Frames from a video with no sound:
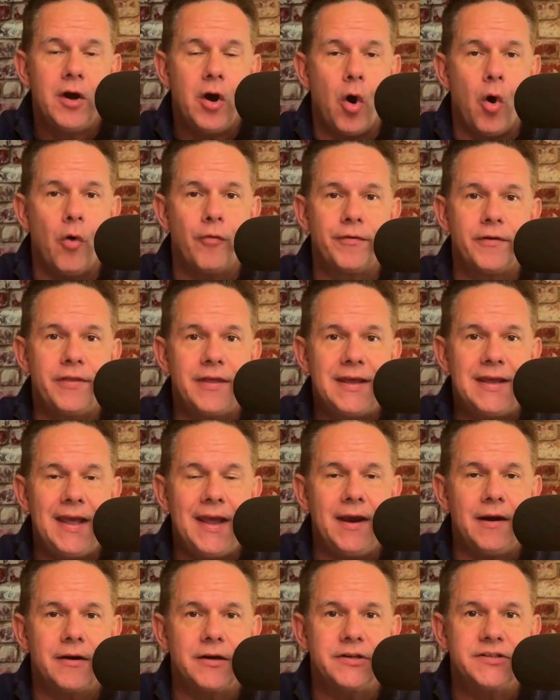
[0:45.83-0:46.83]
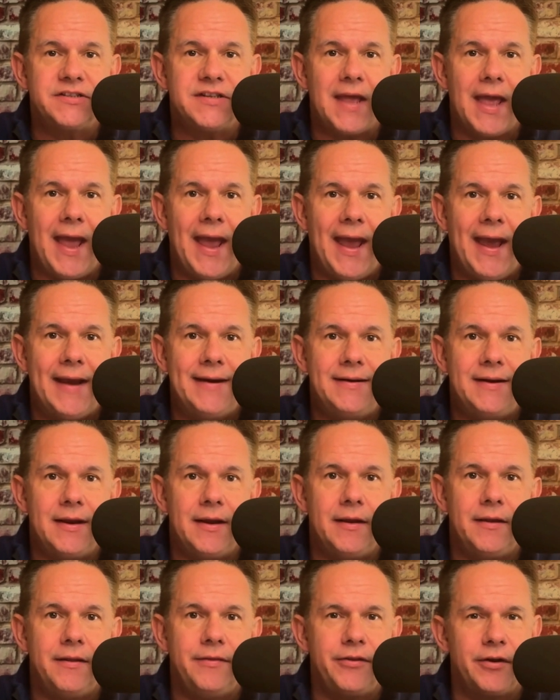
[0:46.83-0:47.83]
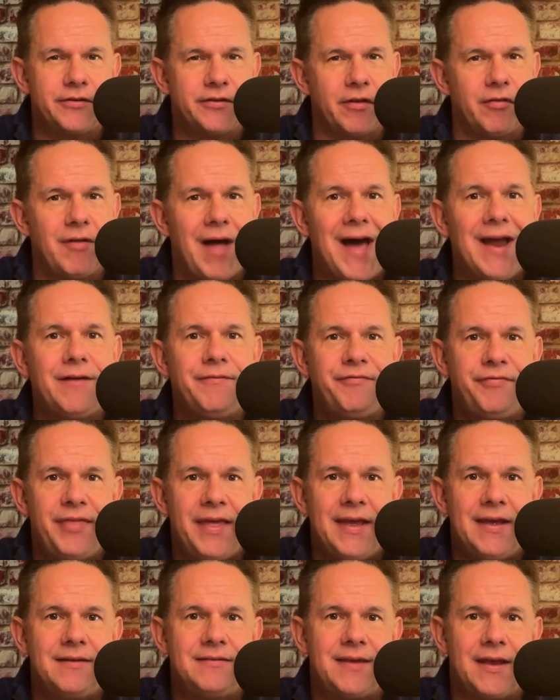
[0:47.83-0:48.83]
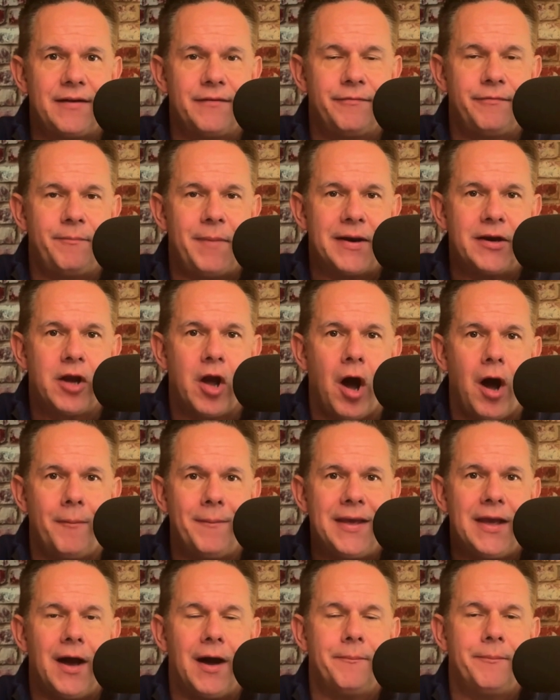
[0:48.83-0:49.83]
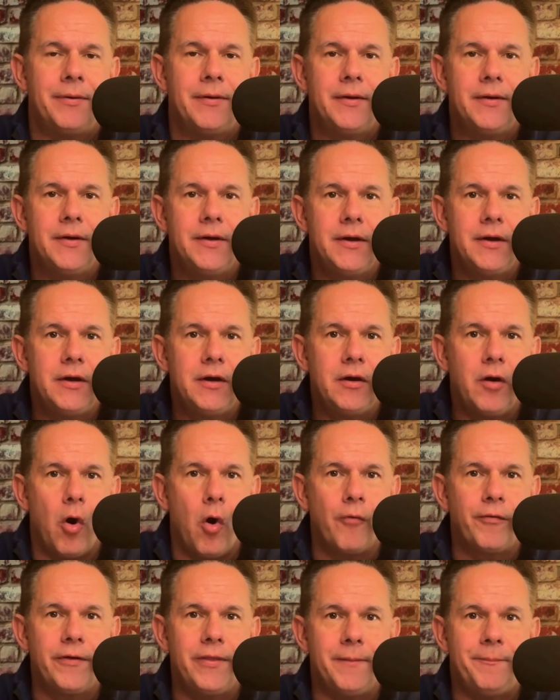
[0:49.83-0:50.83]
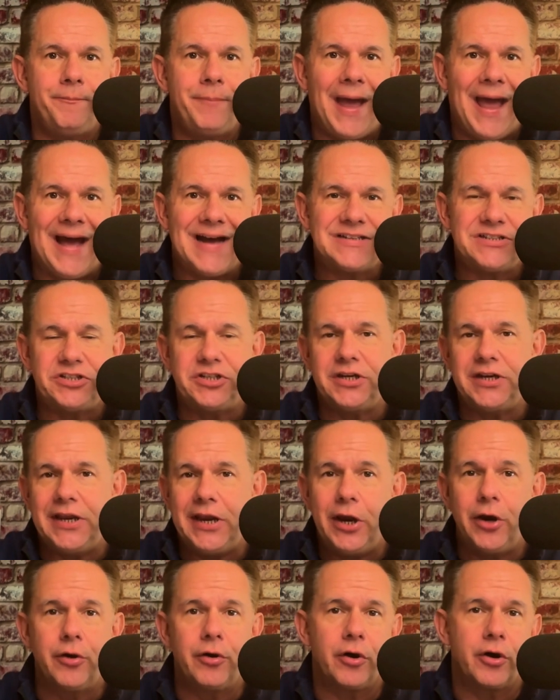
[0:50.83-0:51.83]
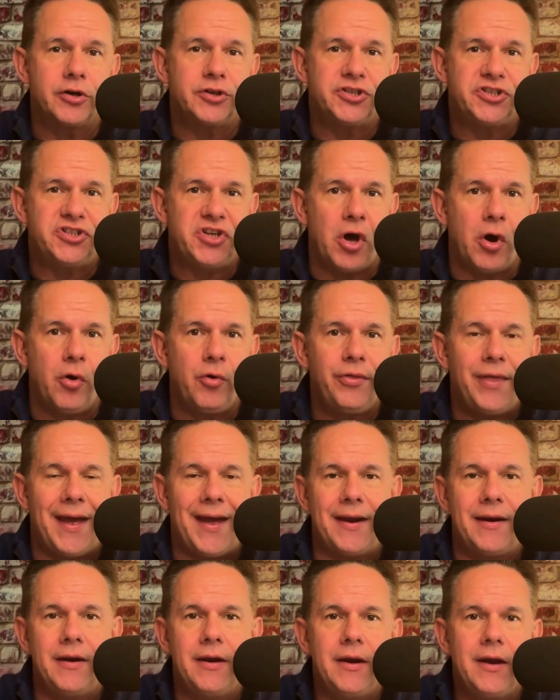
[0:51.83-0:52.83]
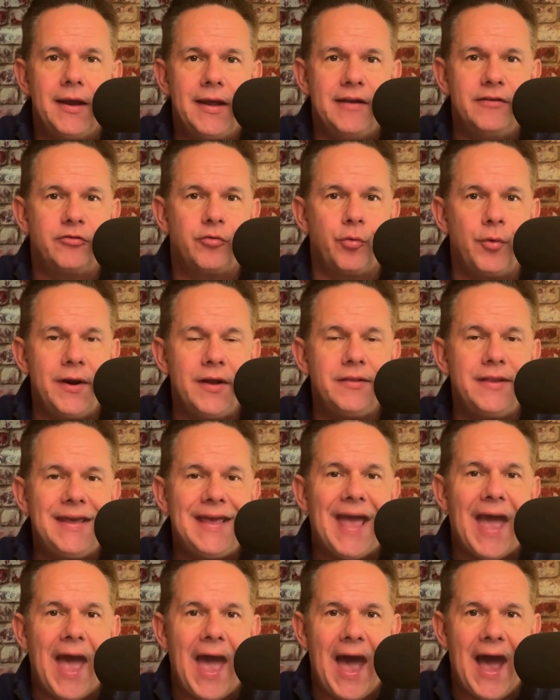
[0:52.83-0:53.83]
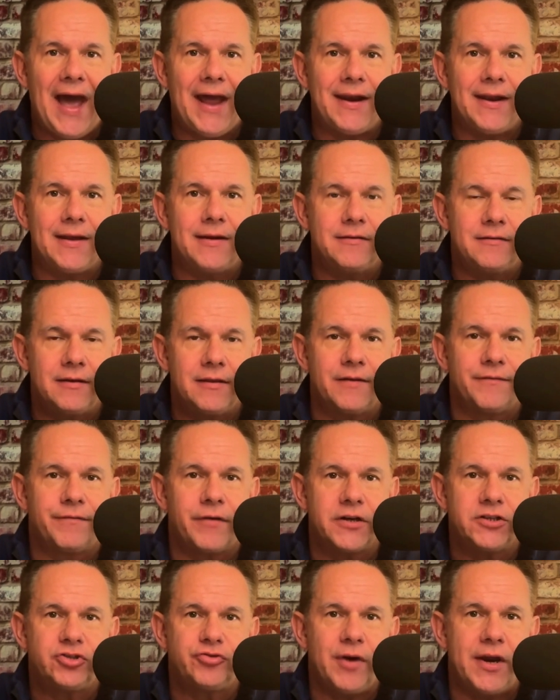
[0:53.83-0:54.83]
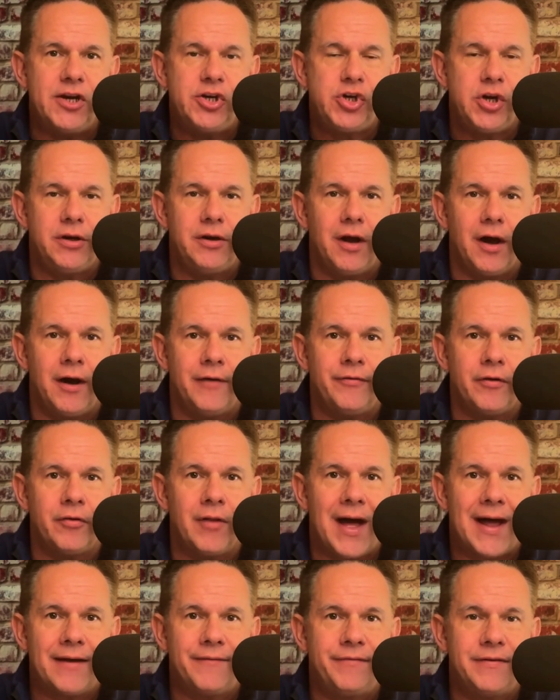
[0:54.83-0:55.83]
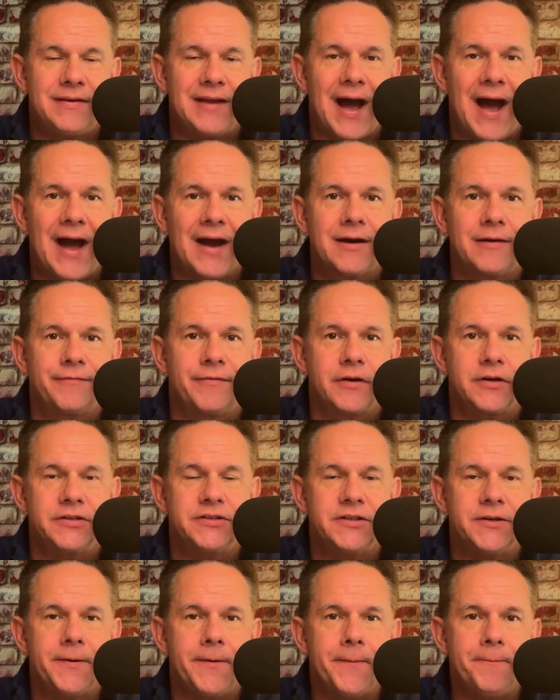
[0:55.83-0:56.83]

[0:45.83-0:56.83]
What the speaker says: over the years. And there's a lot of things that have been coming up over the past year or so that is really adding to the frustration of a lot of photographers.